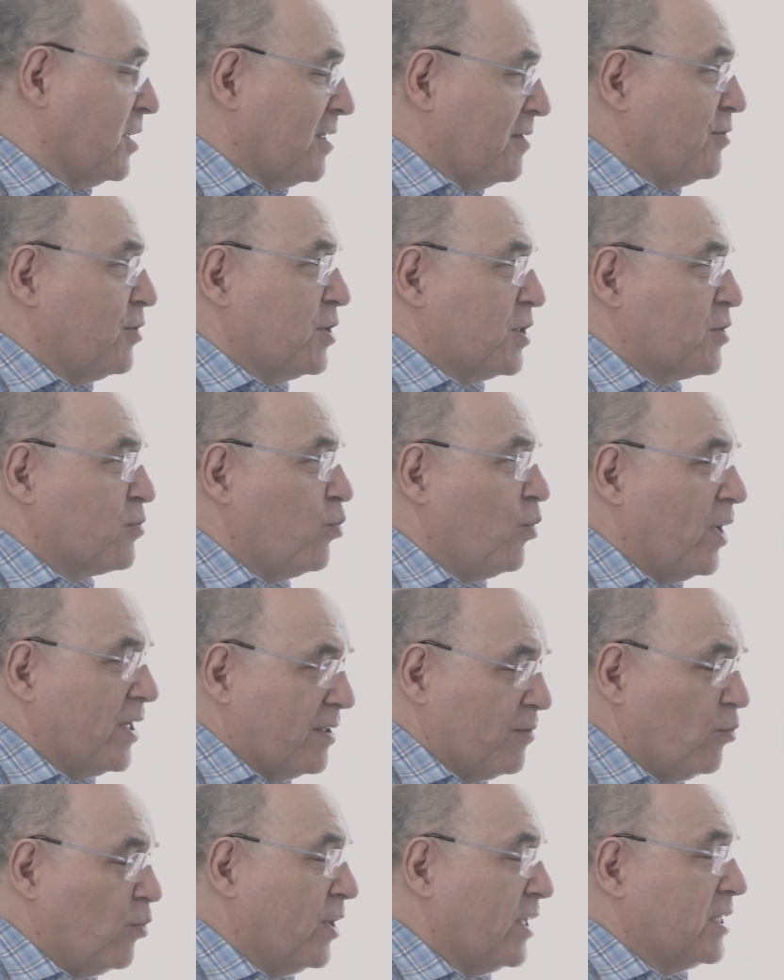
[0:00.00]
I'll give you just
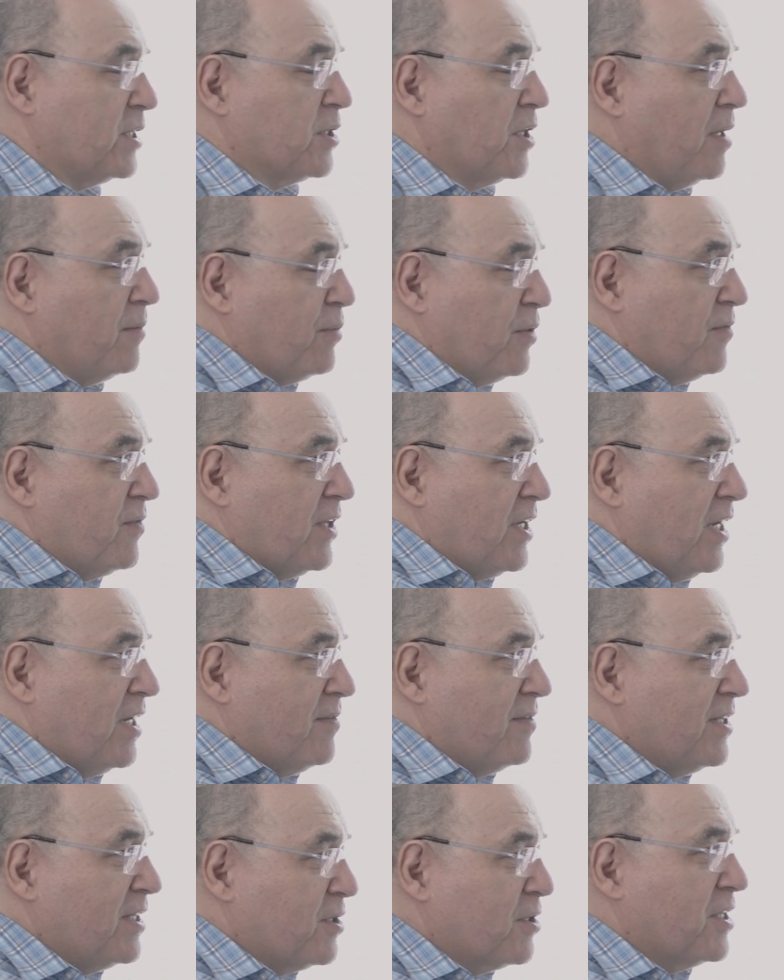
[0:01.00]
one one example of a kind
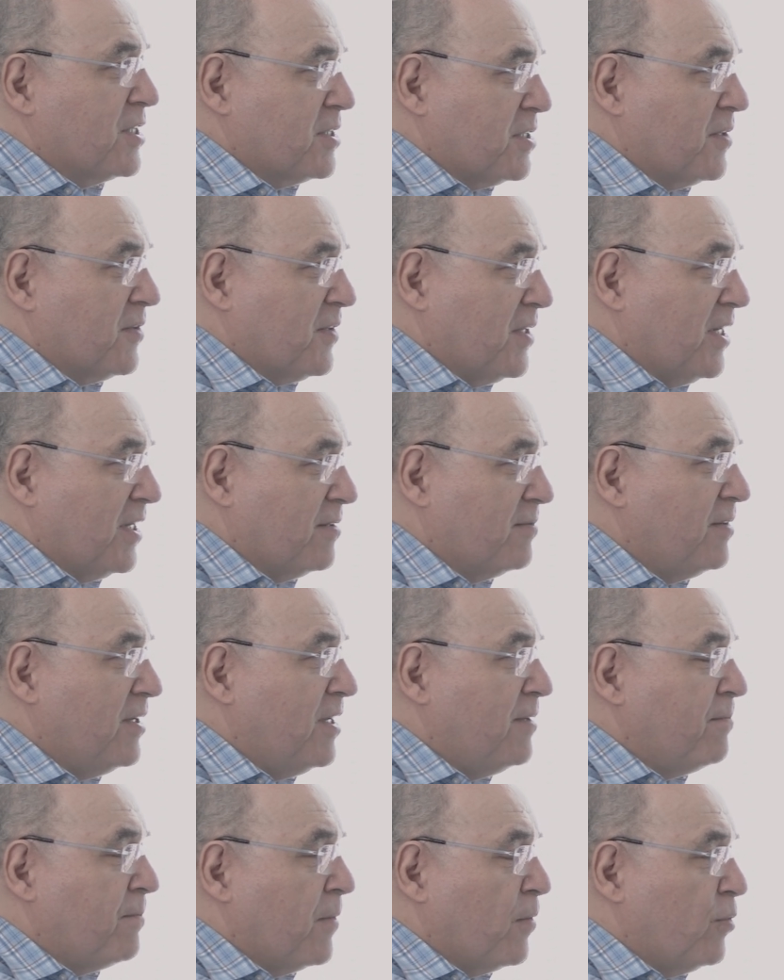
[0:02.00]
of an interesting thing,
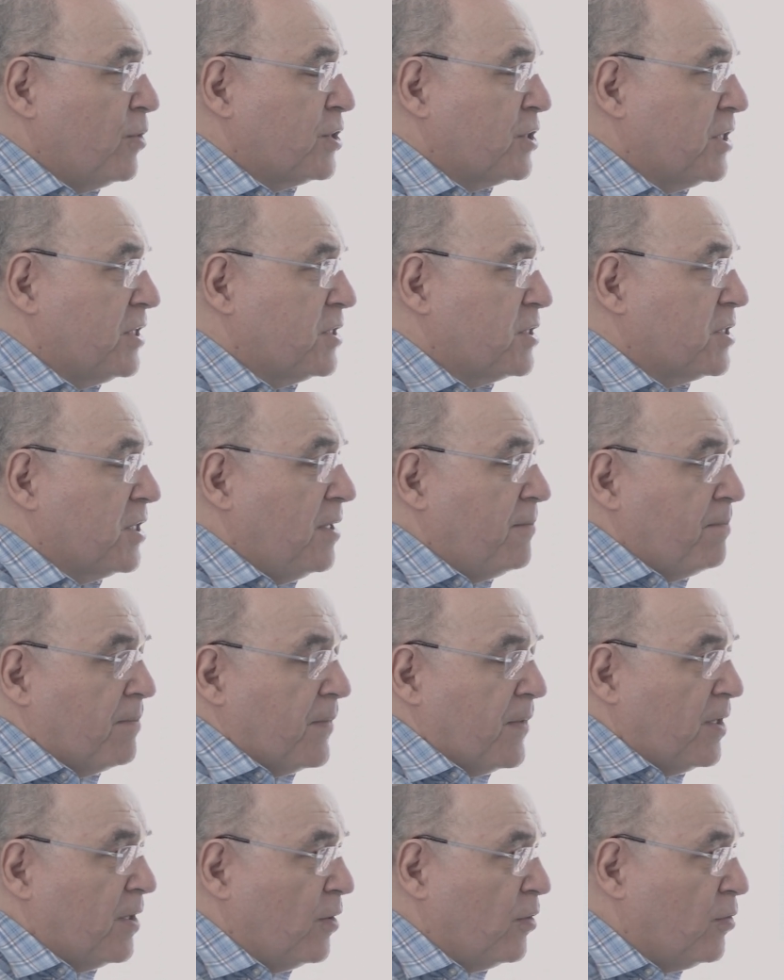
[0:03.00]
which is
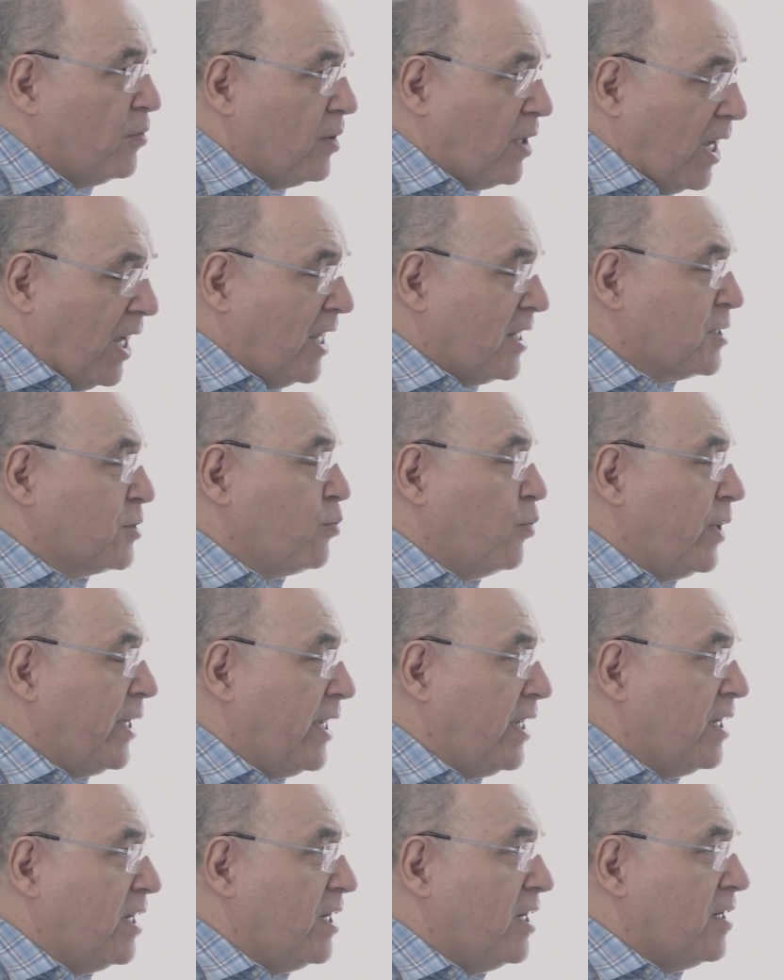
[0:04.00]
you know, as
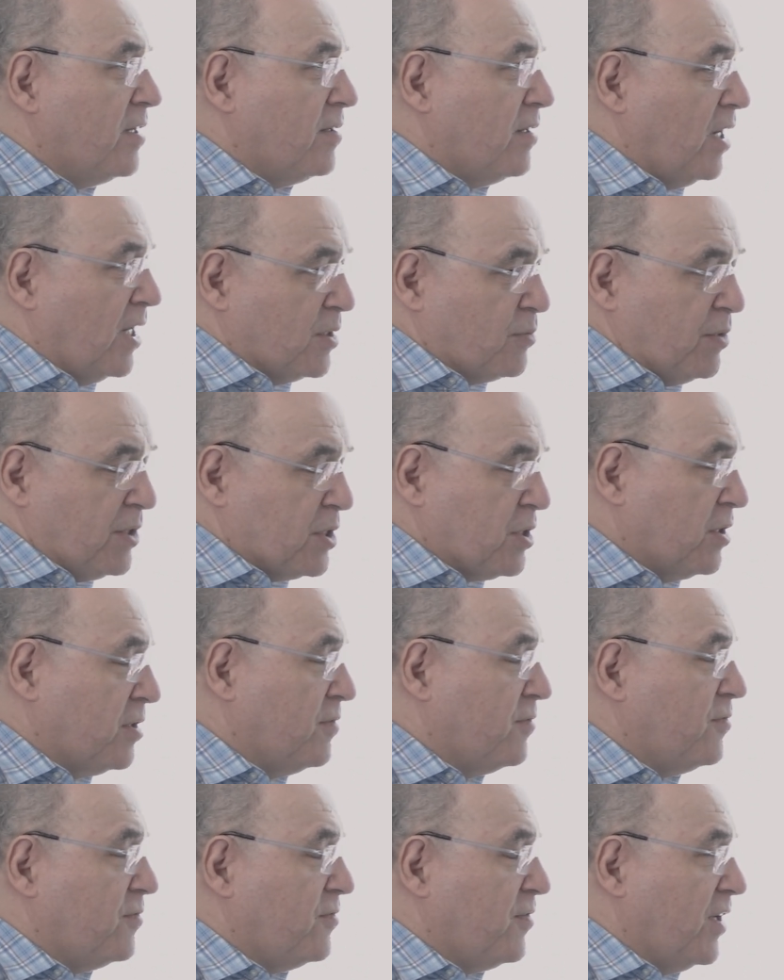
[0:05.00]
we as we sort
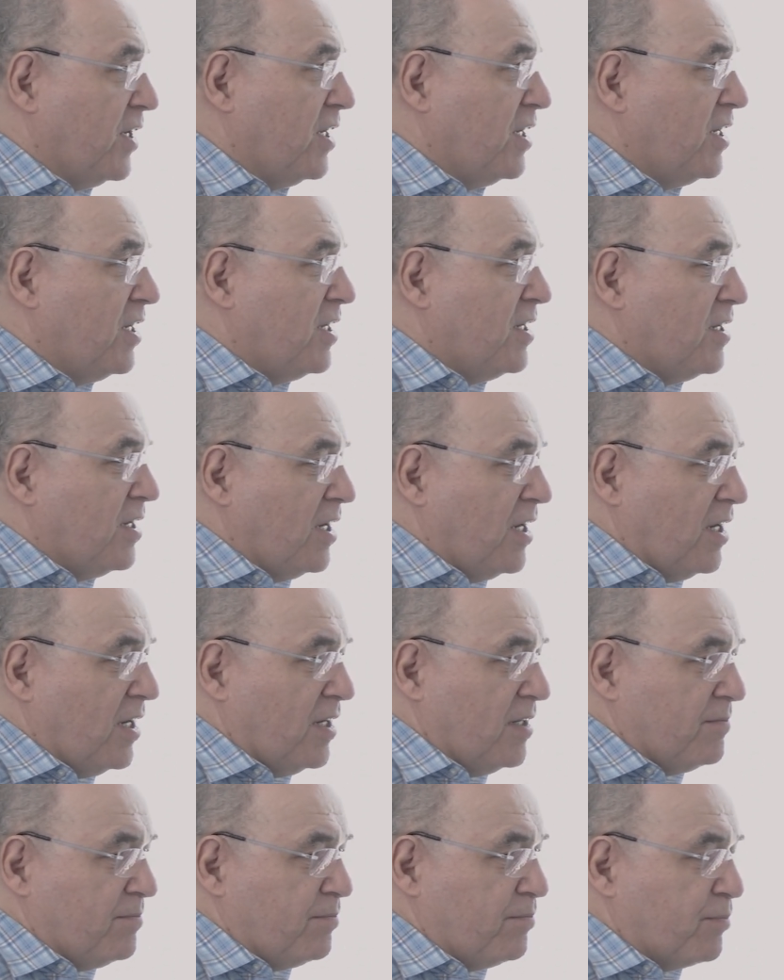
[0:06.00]
of uh,
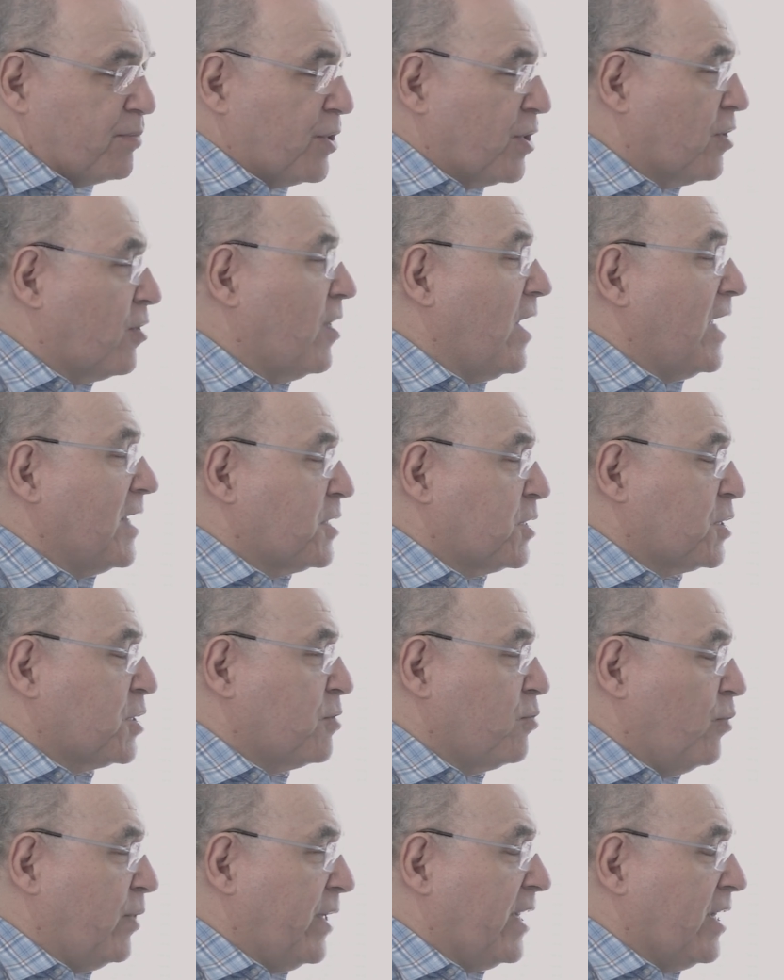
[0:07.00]
uh,
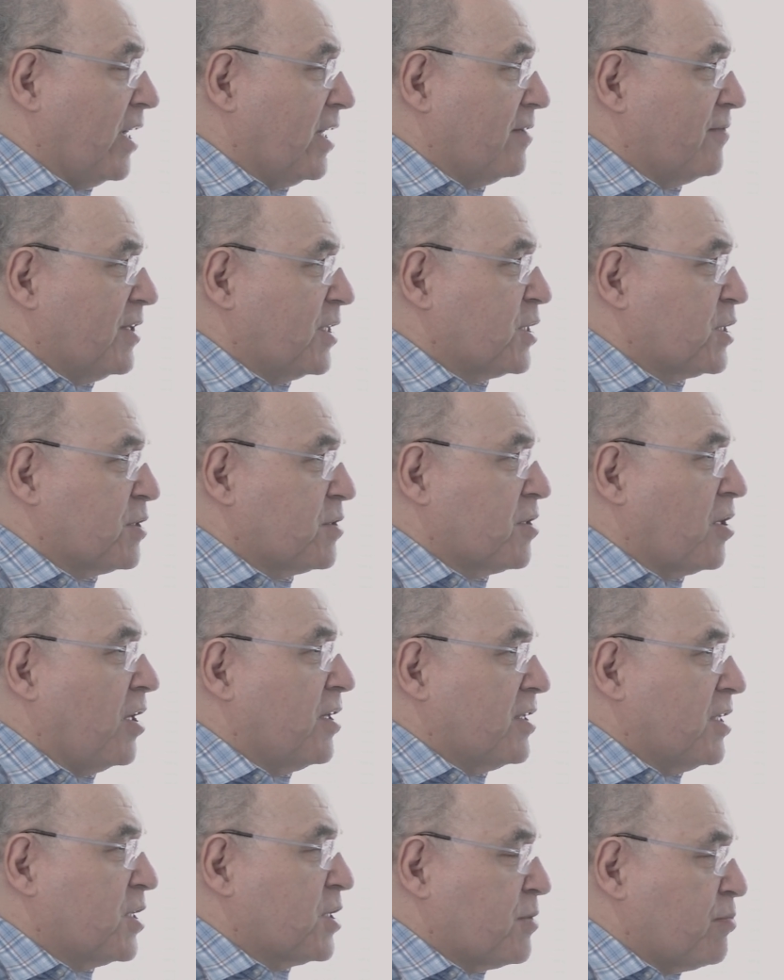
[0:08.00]
progress, we kind of ex-
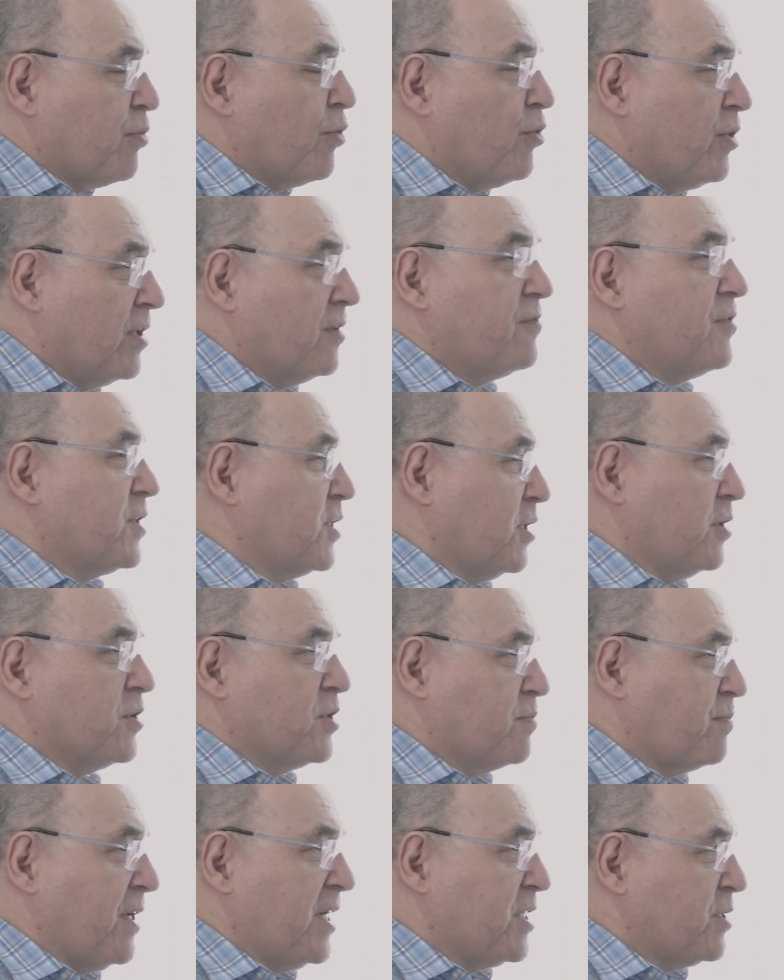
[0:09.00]
start exploring physical
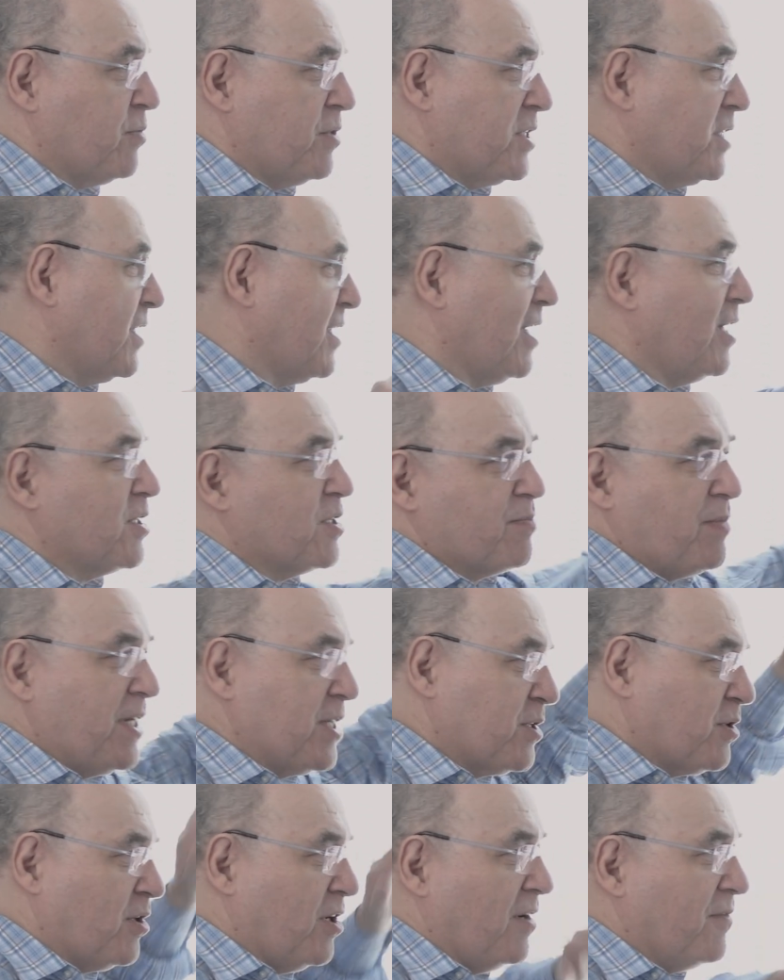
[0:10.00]
space. We send out
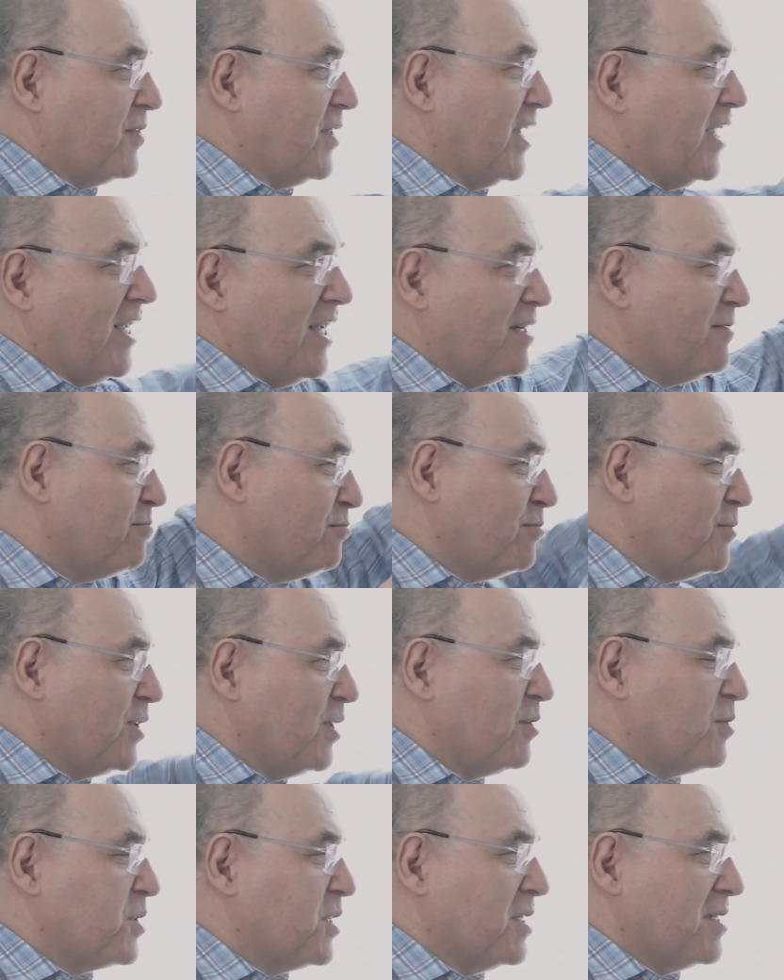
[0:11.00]
spacecraft; they get you
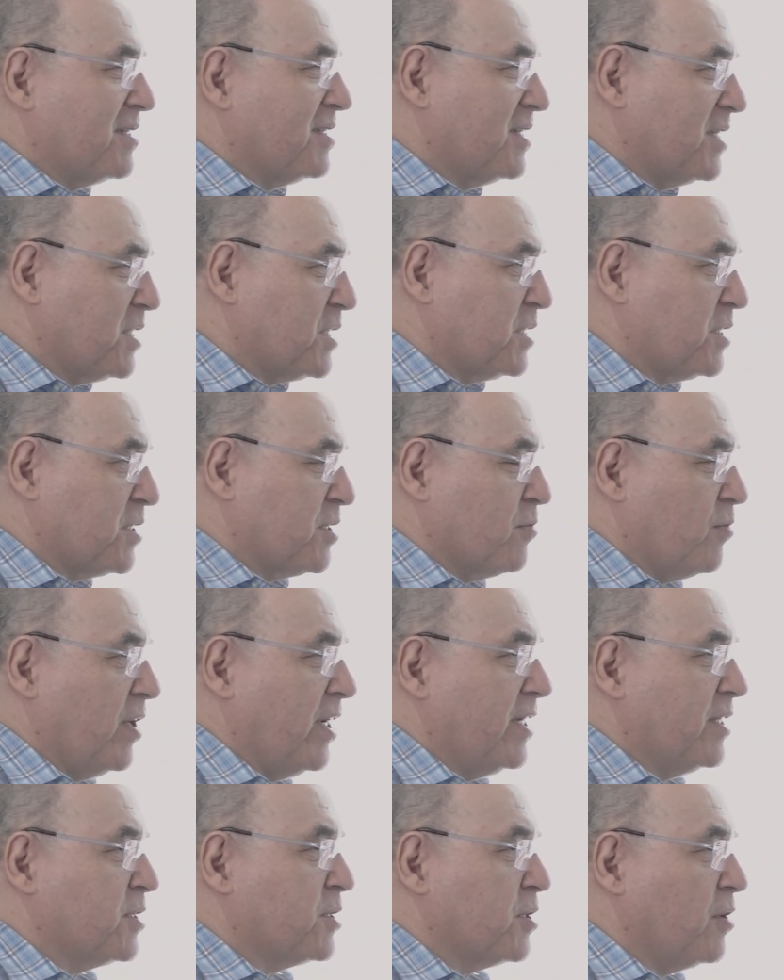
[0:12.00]
know a certain distance
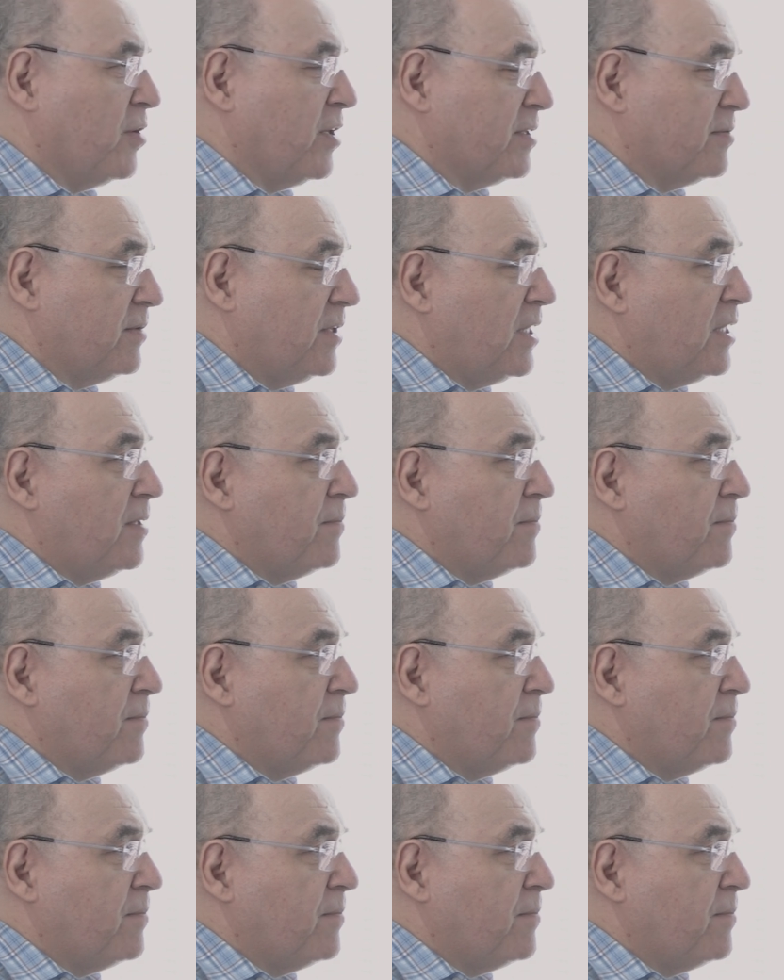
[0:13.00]
away and so on.